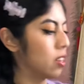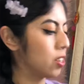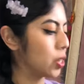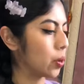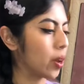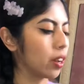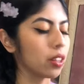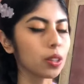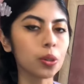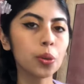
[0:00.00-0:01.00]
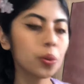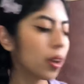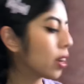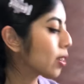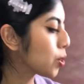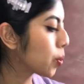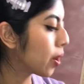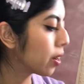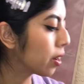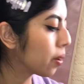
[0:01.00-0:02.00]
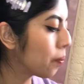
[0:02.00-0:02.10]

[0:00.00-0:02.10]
So I got the crew neck sweater,